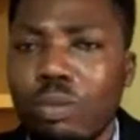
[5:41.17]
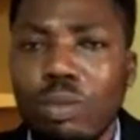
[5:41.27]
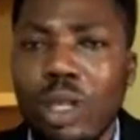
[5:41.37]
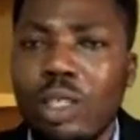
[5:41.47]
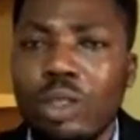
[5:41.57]

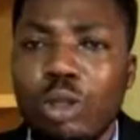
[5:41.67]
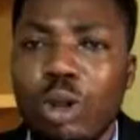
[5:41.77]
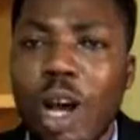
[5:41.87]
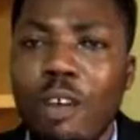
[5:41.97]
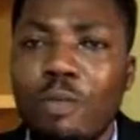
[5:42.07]
that you
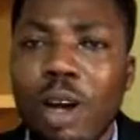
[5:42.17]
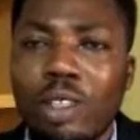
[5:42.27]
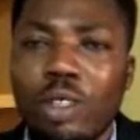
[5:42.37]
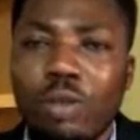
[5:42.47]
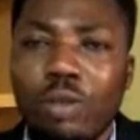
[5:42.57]
have
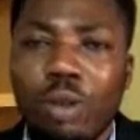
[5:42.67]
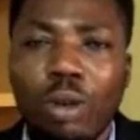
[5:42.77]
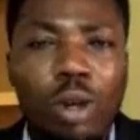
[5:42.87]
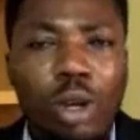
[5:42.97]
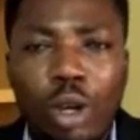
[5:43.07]
passion for,
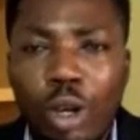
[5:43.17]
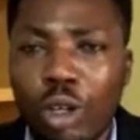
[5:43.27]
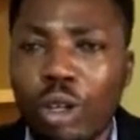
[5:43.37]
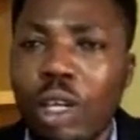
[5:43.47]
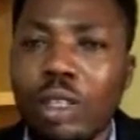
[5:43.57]

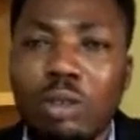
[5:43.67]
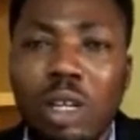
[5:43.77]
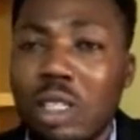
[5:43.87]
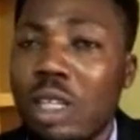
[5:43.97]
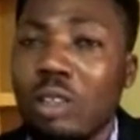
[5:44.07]
you can do
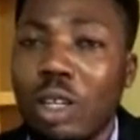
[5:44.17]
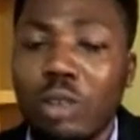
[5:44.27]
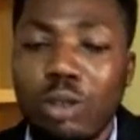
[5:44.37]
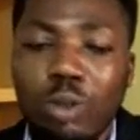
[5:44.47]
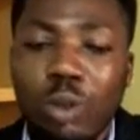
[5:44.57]
that, and you can
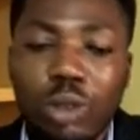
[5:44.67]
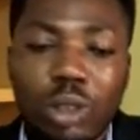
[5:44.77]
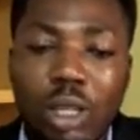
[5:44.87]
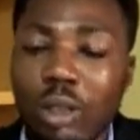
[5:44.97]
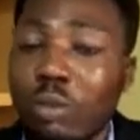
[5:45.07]
do
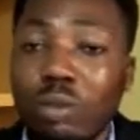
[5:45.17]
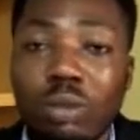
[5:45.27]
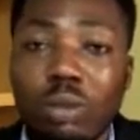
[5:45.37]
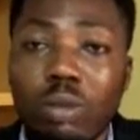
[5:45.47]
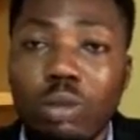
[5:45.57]
both. And
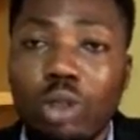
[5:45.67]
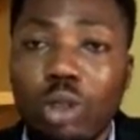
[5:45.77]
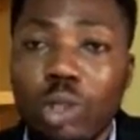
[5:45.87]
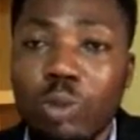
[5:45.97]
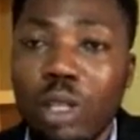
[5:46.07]

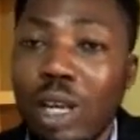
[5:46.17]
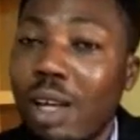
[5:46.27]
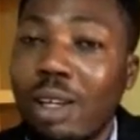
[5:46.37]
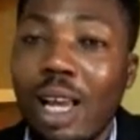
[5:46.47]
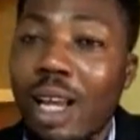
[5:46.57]
trust me,
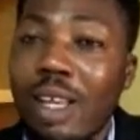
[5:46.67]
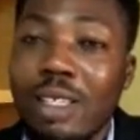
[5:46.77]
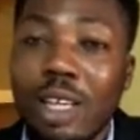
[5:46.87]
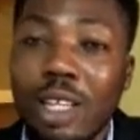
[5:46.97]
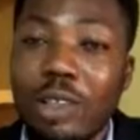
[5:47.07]
like I
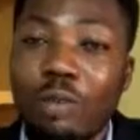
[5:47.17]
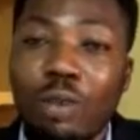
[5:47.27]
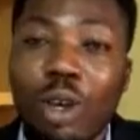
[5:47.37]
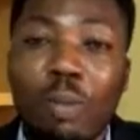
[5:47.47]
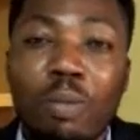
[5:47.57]
said, if
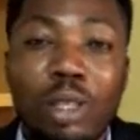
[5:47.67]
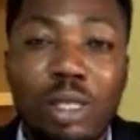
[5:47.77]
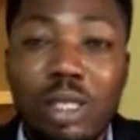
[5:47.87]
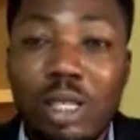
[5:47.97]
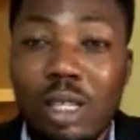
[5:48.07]
you are
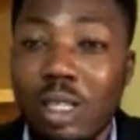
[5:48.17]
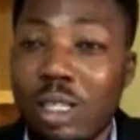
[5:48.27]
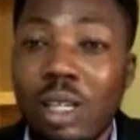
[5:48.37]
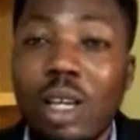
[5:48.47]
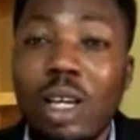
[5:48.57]
persistent,
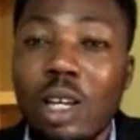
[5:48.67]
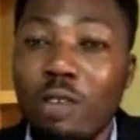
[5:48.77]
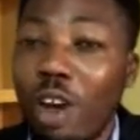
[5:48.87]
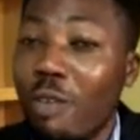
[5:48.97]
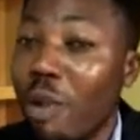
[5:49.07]
if
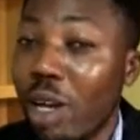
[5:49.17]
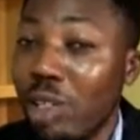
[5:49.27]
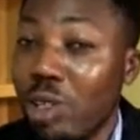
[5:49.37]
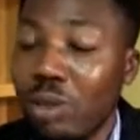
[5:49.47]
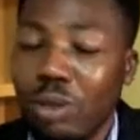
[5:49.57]
you have
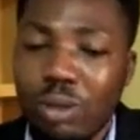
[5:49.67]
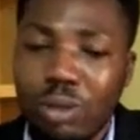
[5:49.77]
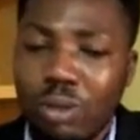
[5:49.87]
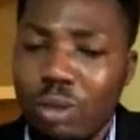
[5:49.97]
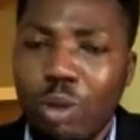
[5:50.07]
passion,
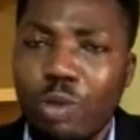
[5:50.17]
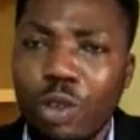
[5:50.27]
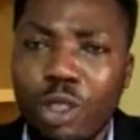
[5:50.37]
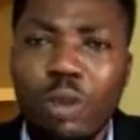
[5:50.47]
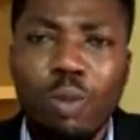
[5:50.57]

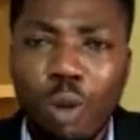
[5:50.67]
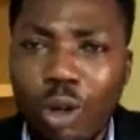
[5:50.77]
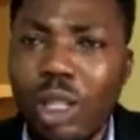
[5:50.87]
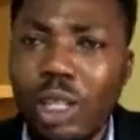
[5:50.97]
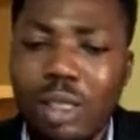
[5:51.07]
obviously
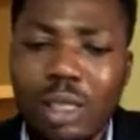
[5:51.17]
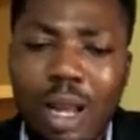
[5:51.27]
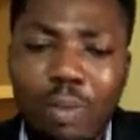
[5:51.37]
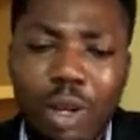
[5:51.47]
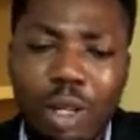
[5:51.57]
one day you
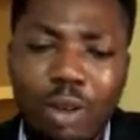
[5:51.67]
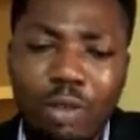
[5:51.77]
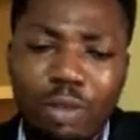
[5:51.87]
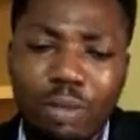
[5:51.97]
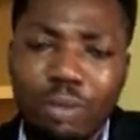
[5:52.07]
start paying
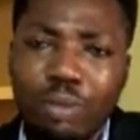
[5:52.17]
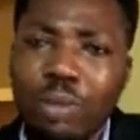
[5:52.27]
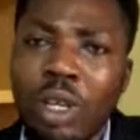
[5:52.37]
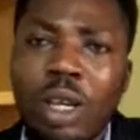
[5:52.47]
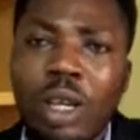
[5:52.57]
off.
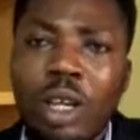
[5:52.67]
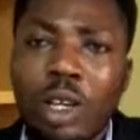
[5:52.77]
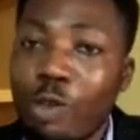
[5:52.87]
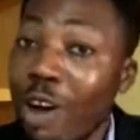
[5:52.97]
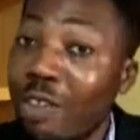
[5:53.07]

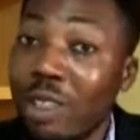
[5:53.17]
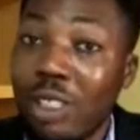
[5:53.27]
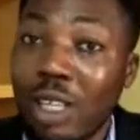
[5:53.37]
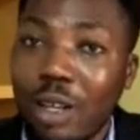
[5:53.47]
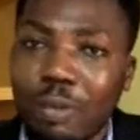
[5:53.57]
Graphic
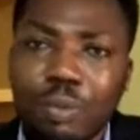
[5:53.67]
design.